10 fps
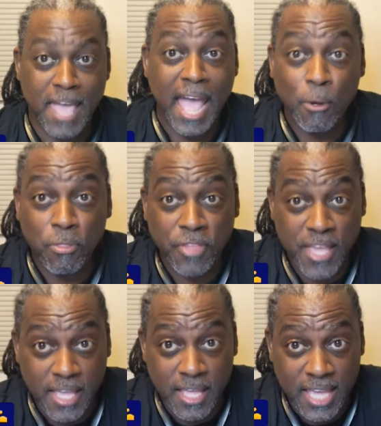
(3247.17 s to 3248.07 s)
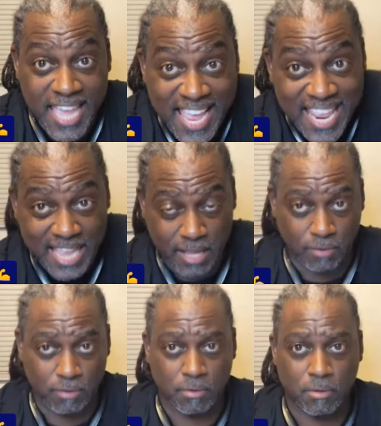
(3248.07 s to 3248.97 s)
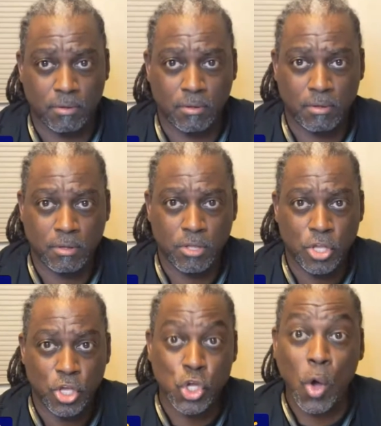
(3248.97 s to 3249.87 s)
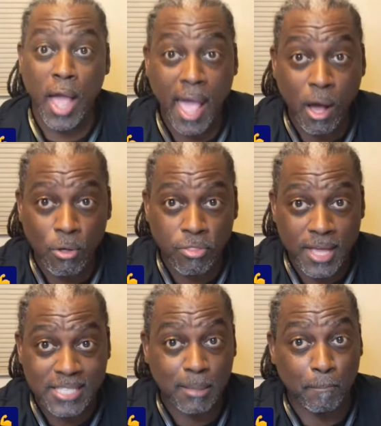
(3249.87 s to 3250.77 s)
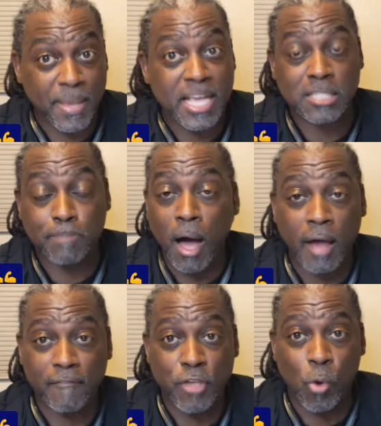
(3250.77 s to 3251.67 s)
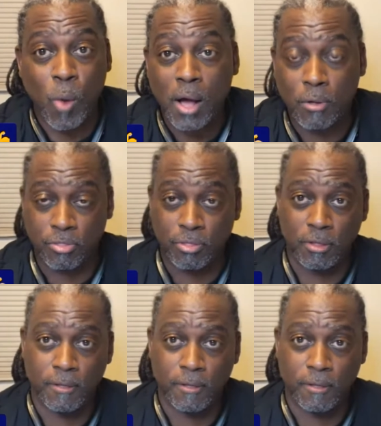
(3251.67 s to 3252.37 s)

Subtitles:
Healthy eating. Your health is the biggest part of your wealth.